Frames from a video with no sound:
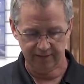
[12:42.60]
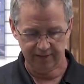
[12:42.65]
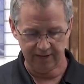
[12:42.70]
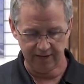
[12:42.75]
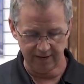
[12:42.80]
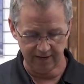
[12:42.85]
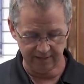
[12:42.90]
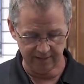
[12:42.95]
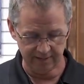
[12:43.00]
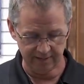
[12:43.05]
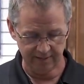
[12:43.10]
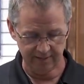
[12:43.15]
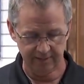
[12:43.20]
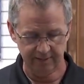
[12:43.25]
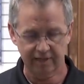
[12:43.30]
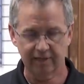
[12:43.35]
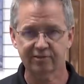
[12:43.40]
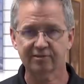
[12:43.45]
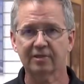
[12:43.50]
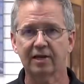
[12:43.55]

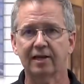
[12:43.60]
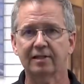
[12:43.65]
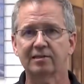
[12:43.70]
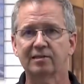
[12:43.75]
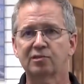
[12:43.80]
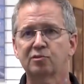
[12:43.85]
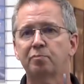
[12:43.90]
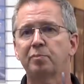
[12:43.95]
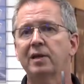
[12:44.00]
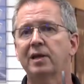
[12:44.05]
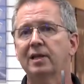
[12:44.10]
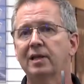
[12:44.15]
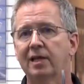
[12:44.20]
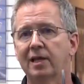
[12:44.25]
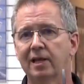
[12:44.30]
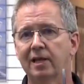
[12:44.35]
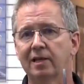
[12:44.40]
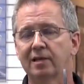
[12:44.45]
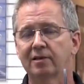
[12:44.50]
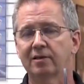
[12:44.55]
and it's got this pin
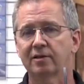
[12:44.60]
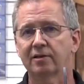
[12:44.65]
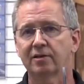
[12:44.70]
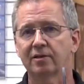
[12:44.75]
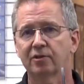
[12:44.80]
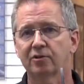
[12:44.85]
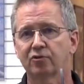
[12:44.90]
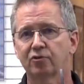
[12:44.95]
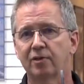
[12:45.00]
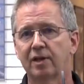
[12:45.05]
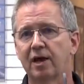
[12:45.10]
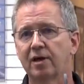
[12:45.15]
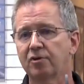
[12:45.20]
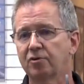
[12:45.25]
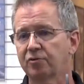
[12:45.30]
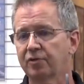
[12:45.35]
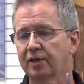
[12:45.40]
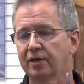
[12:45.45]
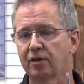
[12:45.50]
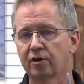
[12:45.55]
in it. So now
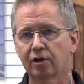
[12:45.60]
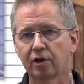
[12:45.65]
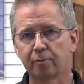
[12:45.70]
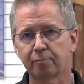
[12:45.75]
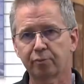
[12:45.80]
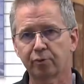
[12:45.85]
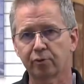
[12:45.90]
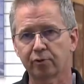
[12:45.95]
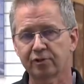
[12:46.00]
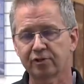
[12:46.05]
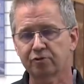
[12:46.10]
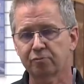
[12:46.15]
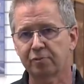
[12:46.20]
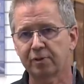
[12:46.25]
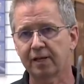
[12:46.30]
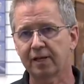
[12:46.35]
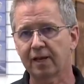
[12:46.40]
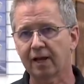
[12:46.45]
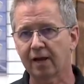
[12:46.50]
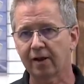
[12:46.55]
you think you're gonna pull this
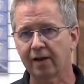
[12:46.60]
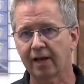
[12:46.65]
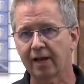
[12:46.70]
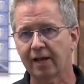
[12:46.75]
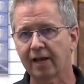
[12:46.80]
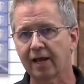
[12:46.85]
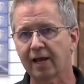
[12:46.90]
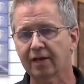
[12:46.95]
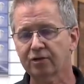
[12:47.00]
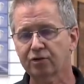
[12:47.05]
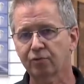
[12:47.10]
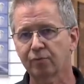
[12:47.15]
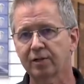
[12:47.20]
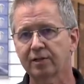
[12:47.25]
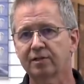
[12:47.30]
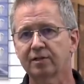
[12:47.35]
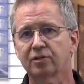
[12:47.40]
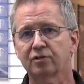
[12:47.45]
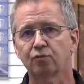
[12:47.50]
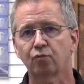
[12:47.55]
pin out and
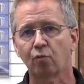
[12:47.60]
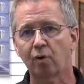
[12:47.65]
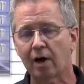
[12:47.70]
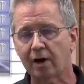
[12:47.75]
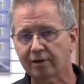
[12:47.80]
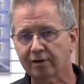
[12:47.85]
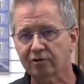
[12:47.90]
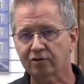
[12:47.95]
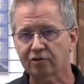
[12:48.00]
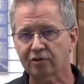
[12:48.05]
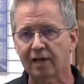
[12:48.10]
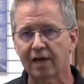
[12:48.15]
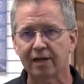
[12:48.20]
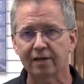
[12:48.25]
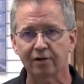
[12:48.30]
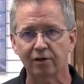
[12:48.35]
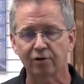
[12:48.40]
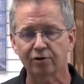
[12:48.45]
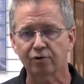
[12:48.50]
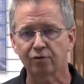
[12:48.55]
actuate this while you're
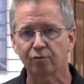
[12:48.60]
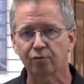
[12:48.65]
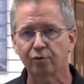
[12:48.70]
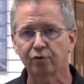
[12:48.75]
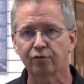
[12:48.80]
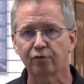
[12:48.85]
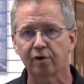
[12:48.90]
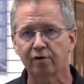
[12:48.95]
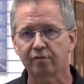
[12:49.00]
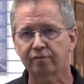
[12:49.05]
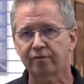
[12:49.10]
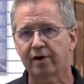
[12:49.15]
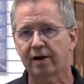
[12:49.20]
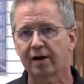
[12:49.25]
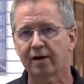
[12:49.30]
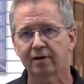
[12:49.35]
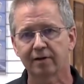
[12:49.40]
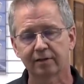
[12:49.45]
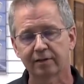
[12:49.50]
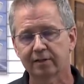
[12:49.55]
sliding on your roof on
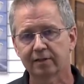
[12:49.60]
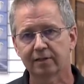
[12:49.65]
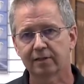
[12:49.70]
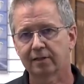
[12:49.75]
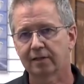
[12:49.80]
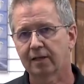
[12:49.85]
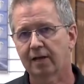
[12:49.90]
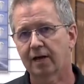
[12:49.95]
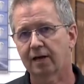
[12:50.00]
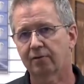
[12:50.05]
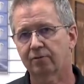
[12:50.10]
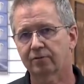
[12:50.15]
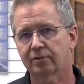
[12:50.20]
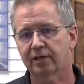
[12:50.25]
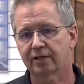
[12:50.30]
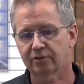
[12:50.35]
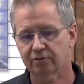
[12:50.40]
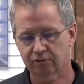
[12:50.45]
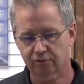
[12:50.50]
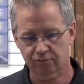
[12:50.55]
fire? I don't
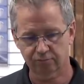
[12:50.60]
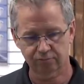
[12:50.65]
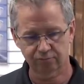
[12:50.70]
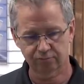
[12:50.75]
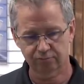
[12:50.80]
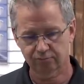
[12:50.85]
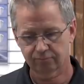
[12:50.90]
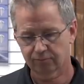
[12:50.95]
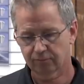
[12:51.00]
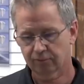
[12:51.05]
think so.